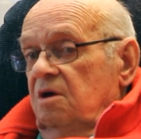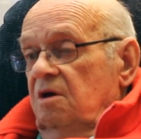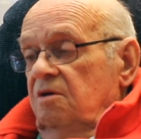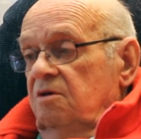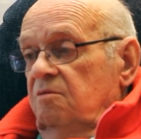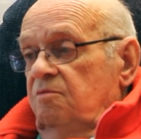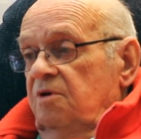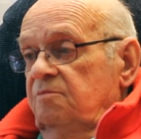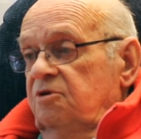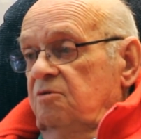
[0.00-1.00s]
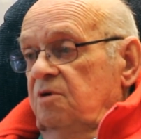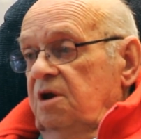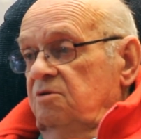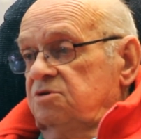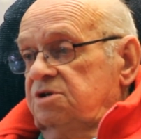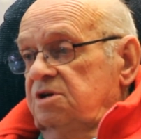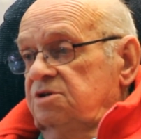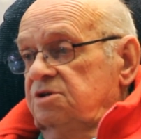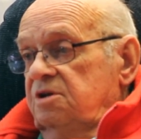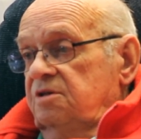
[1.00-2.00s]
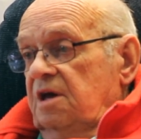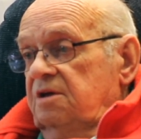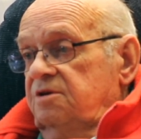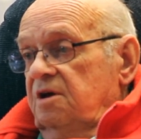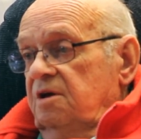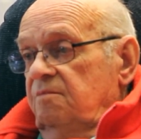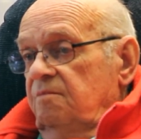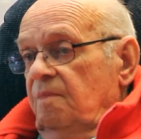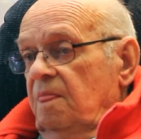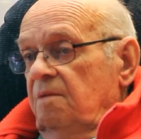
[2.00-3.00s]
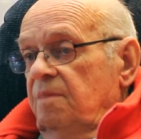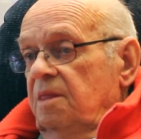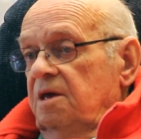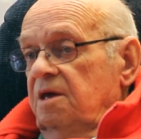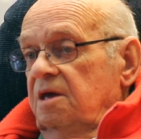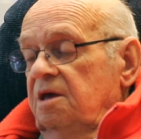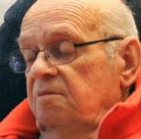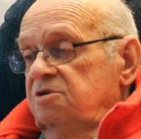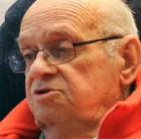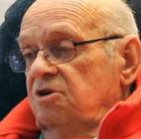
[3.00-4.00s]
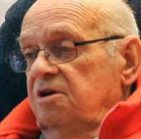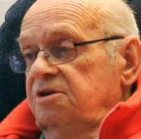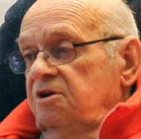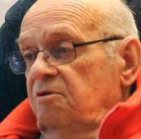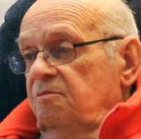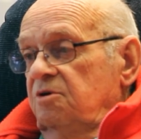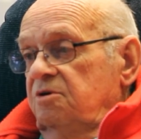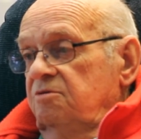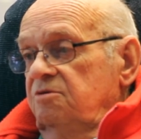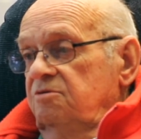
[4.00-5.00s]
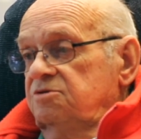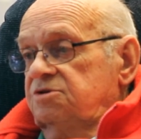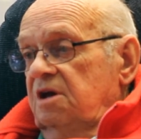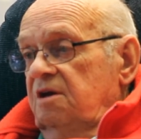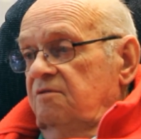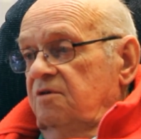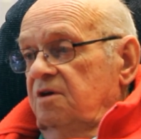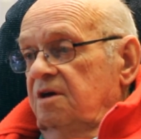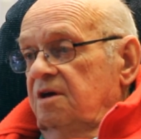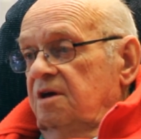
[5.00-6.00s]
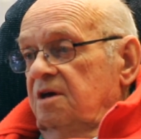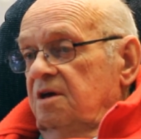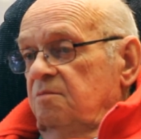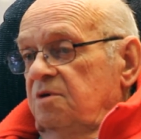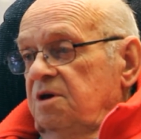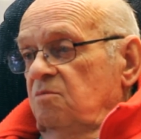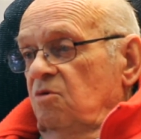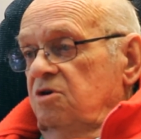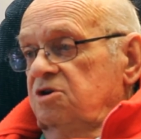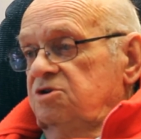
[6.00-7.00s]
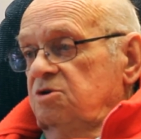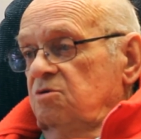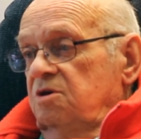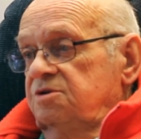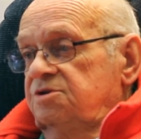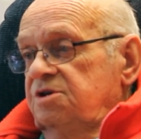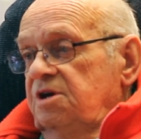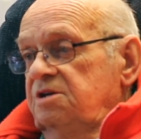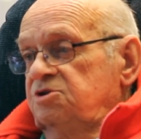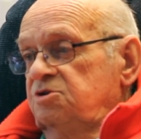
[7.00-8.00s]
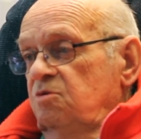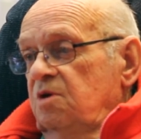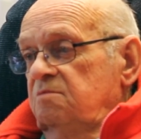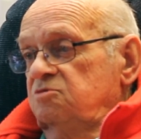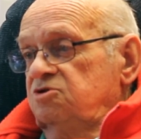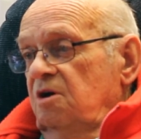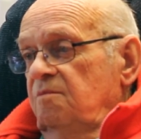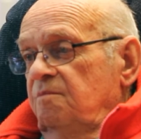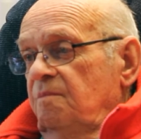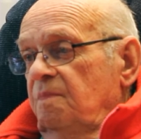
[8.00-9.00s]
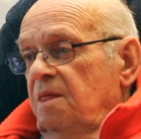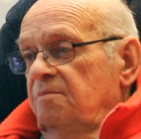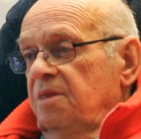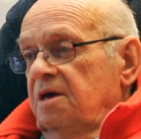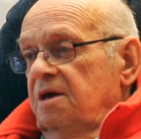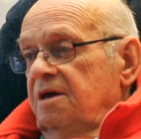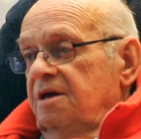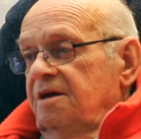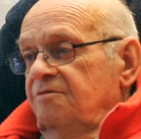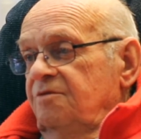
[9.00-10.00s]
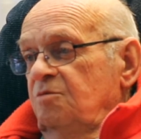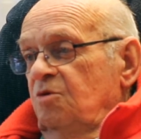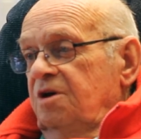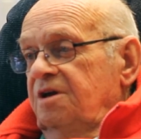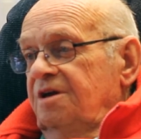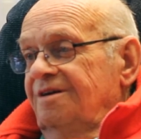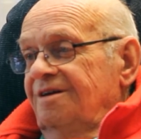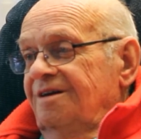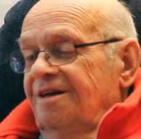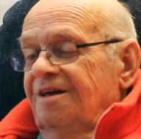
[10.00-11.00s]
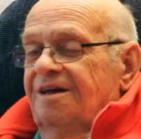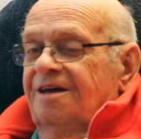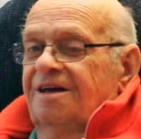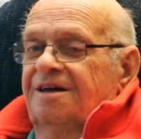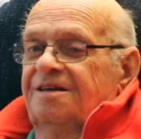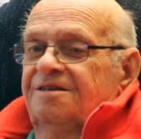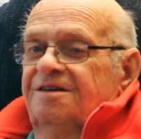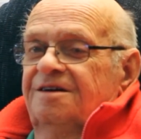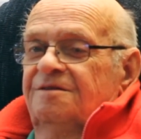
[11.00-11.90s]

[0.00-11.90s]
on the Brampton radio station at that time. Him and John Gilbert, who used to have a big morning show on CHUM, Chum, every morning. And